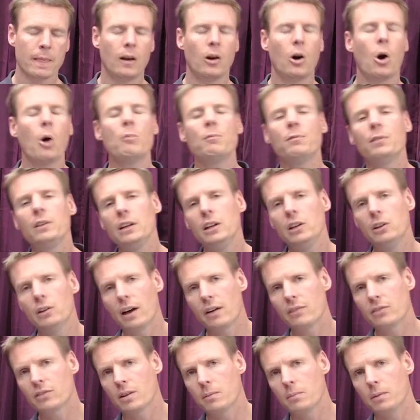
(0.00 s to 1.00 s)
Hopefully you
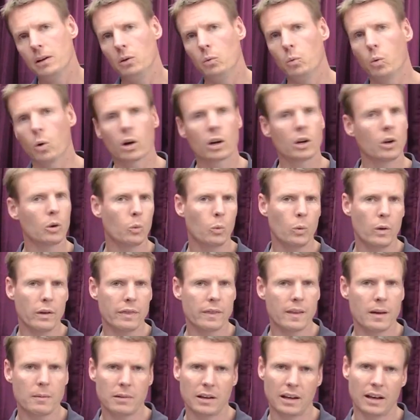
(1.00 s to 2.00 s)
have somebody working with
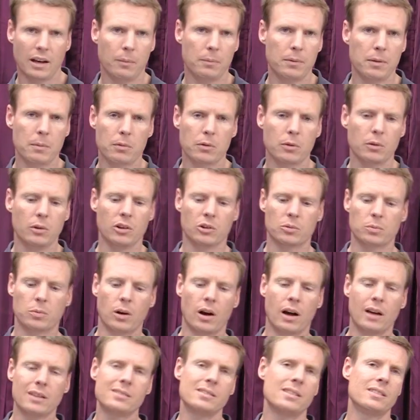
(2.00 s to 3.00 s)
them to help them through this
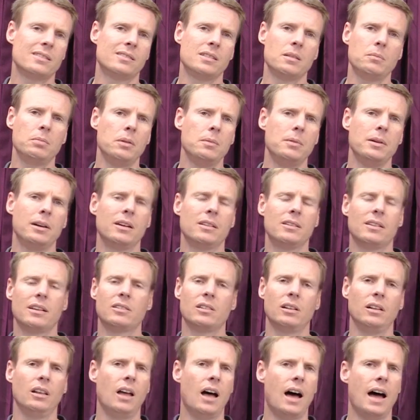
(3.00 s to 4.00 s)
process, simply because
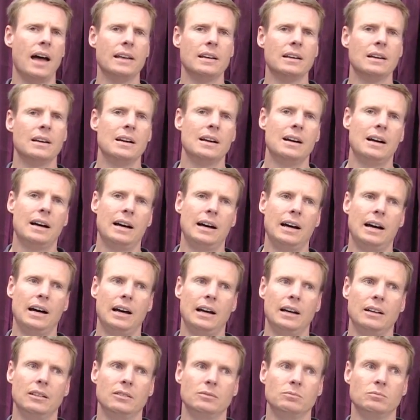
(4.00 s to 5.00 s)
that's a lot
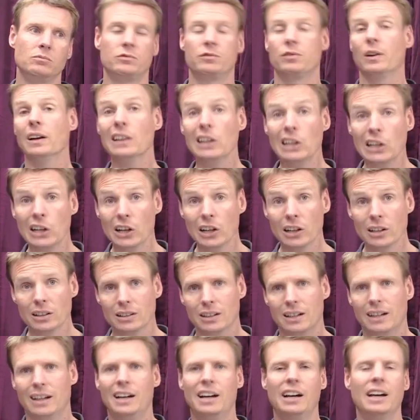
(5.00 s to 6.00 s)
friendlier,
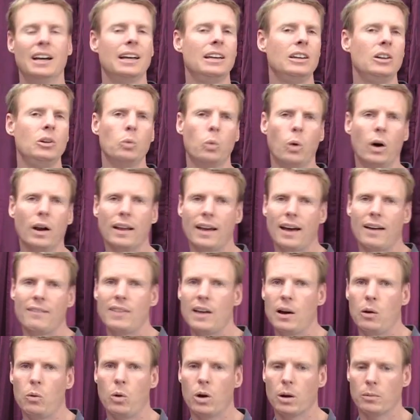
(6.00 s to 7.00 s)
and you want to have
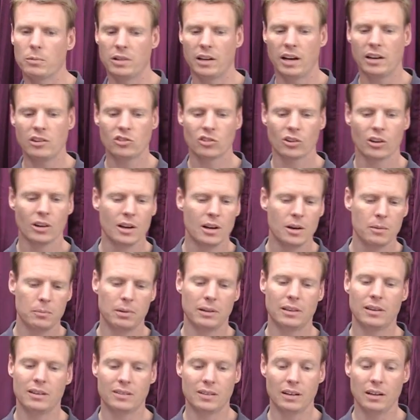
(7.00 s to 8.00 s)
that warm touch.
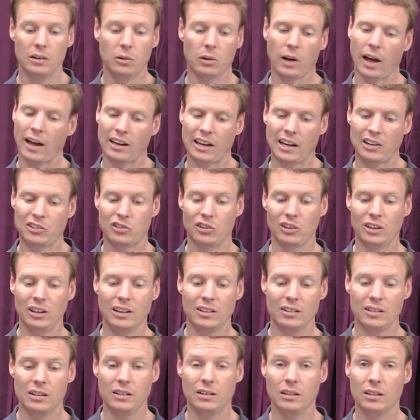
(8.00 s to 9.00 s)
But the city actually
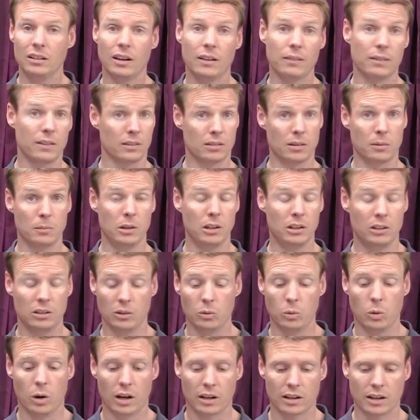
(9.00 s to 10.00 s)
is easy enough that somebody
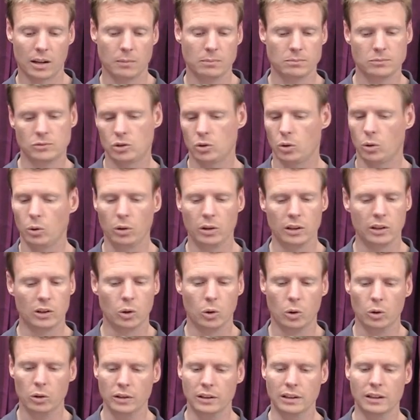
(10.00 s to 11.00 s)
could walk up totally
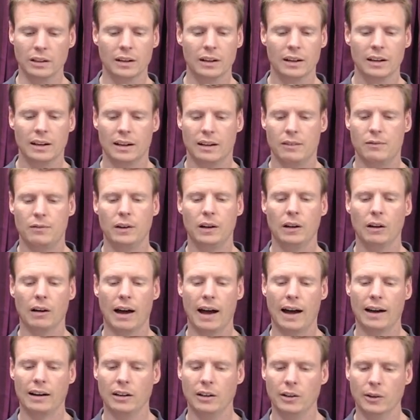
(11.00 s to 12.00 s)
cold and figure
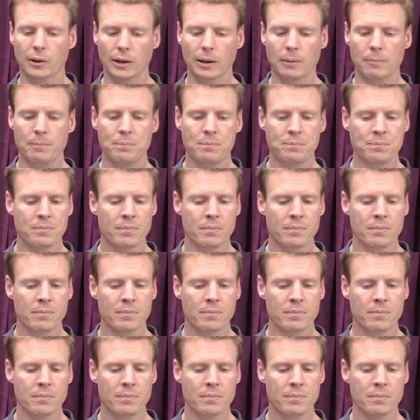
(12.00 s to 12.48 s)
out how to do it.